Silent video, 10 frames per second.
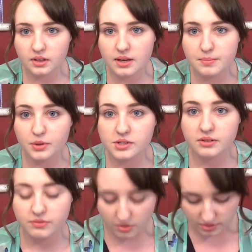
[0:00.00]
embossing
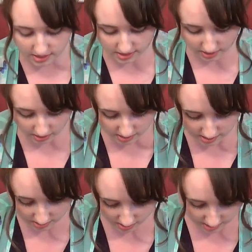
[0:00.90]
folders and
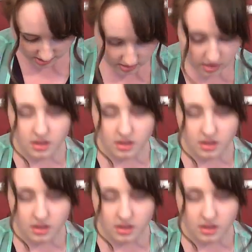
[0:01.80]
cutting dies.